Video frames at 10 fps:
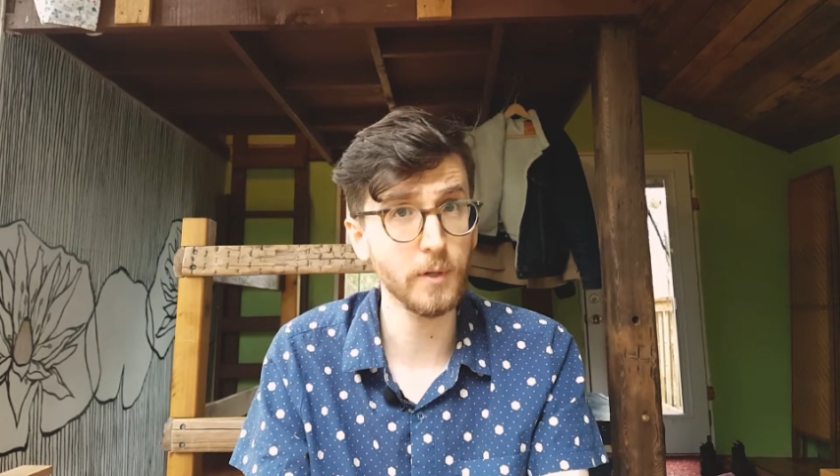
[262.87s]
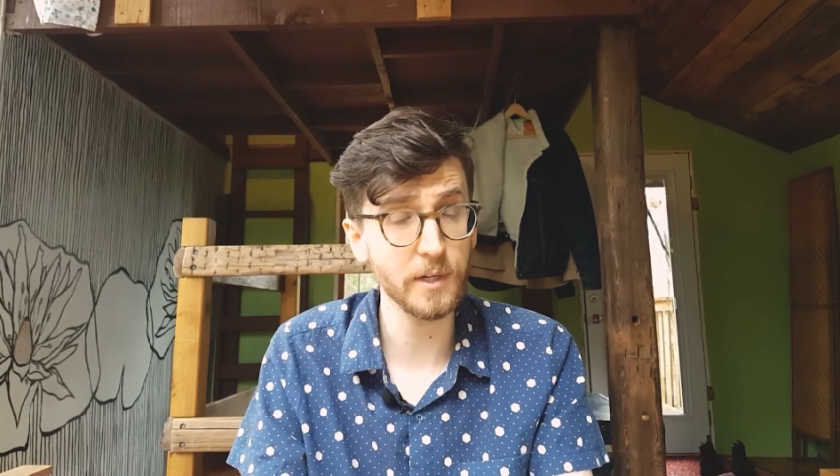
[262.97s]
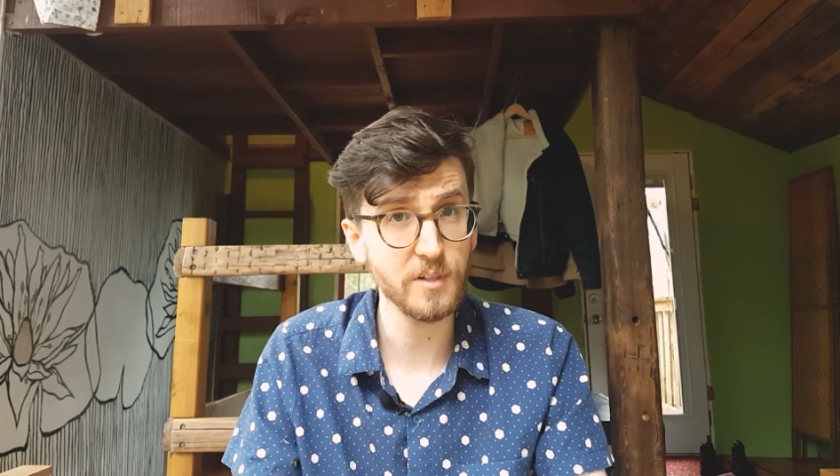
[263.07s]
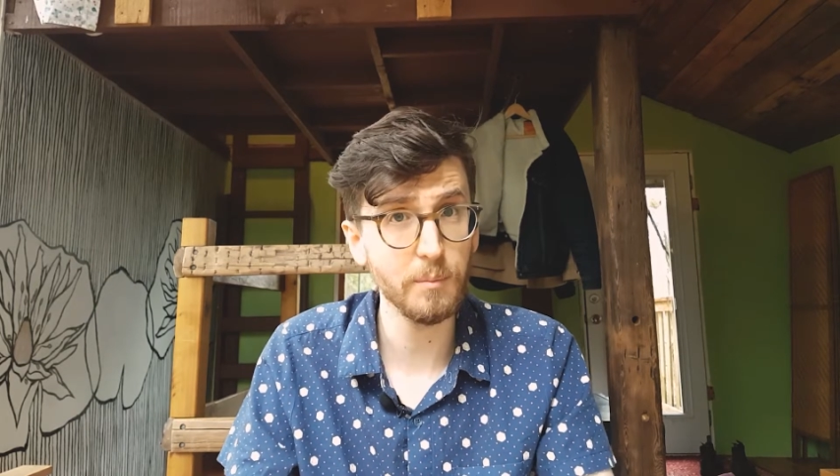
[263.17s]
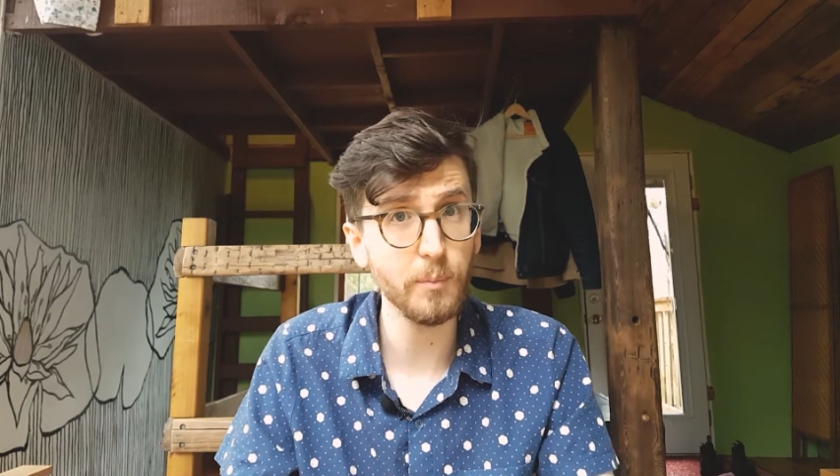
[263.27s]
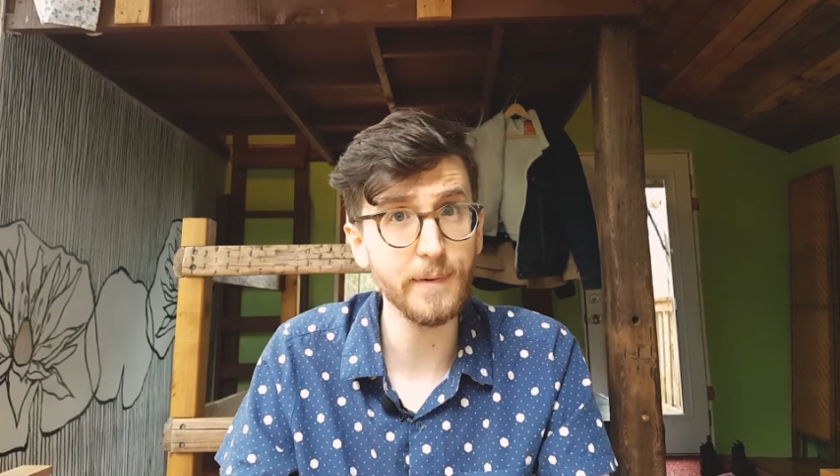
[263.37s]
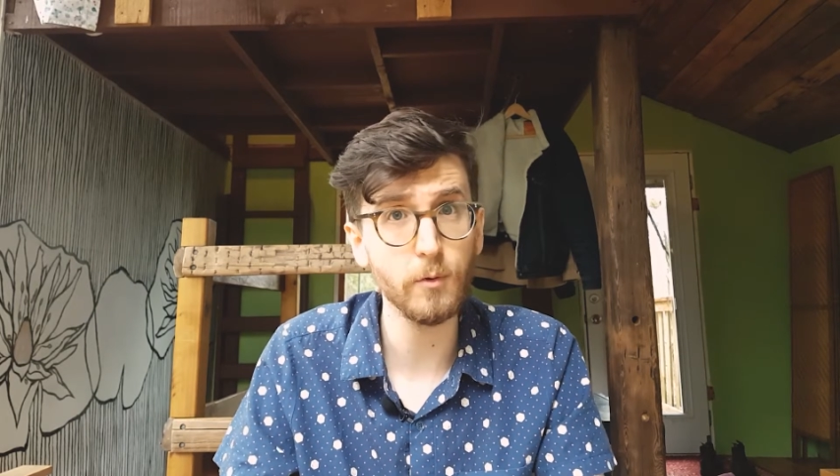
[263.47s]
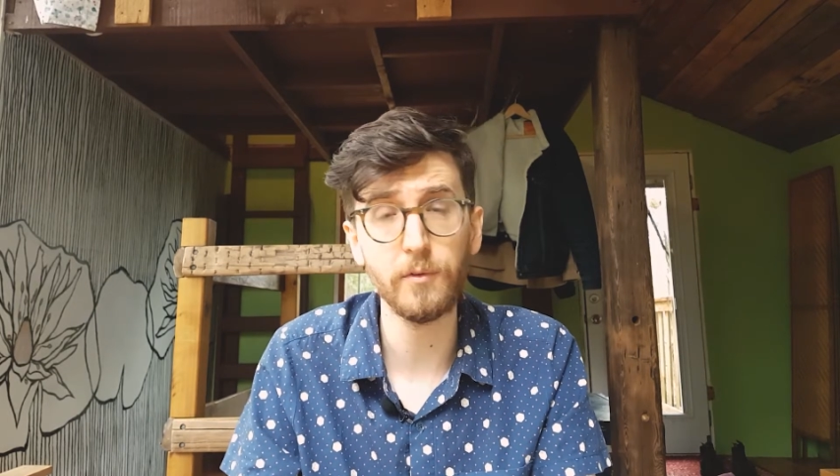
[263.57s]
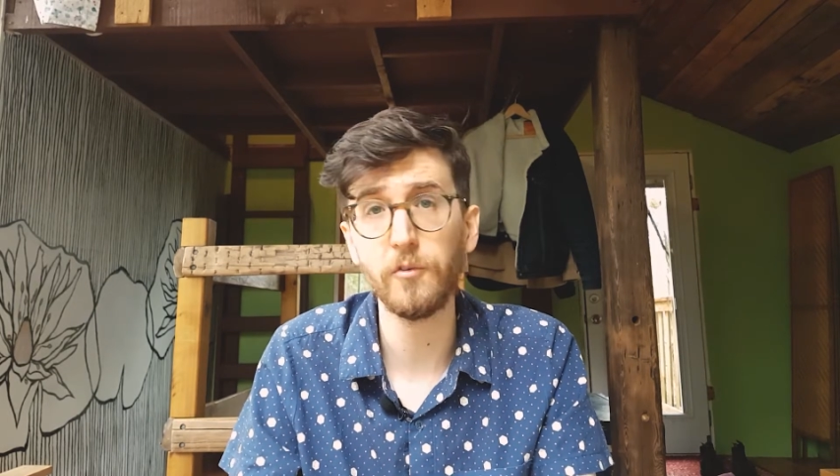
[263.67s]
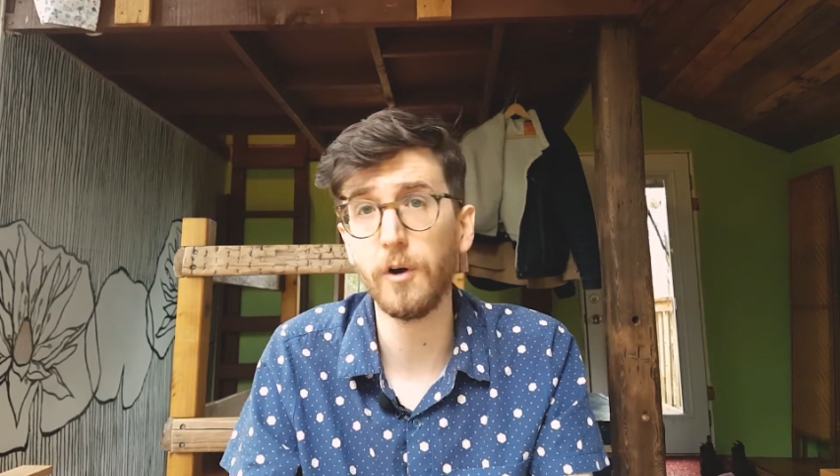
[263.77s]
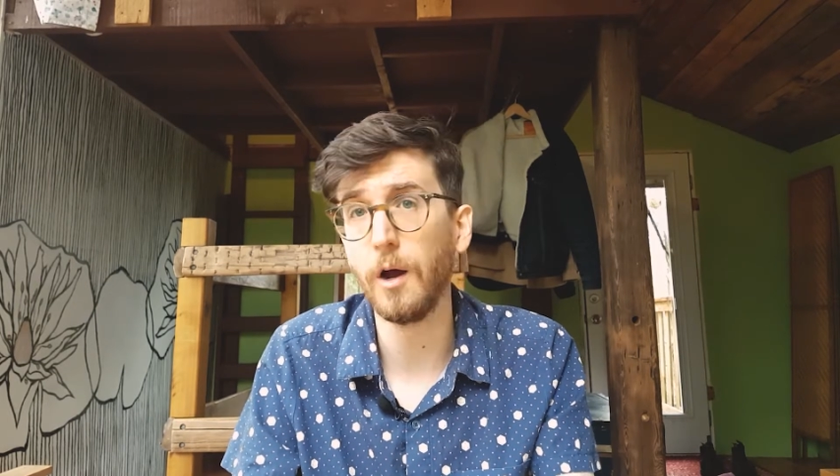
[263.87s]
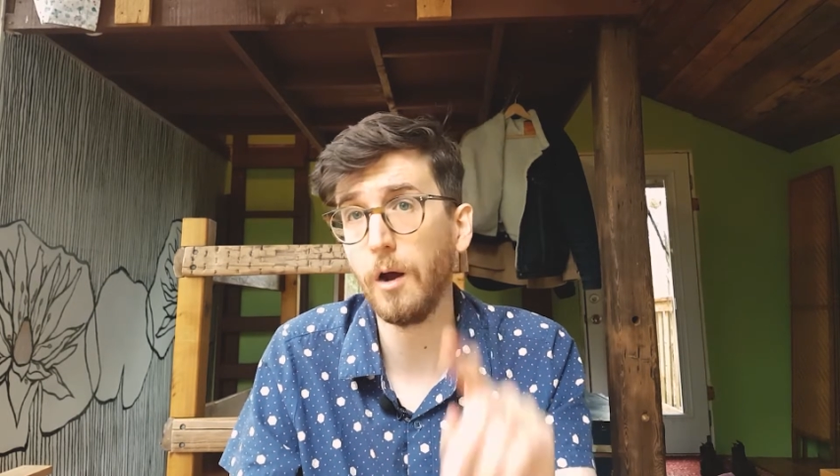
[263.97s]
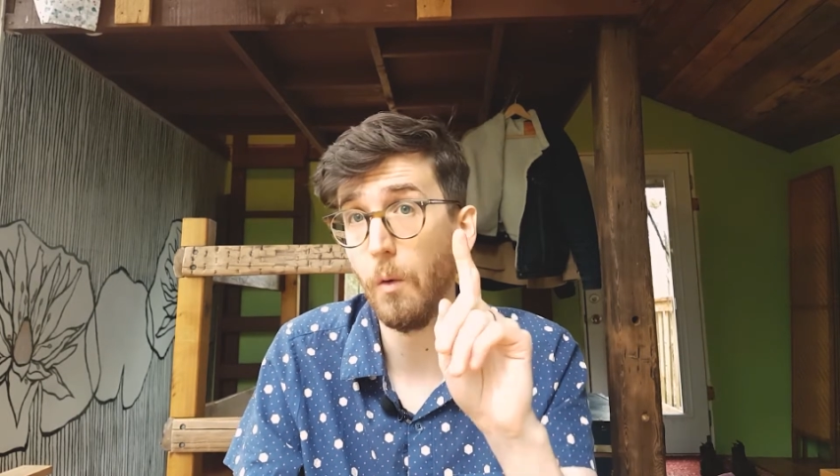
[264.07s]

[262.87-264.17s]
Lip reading: Next up, we are going to draw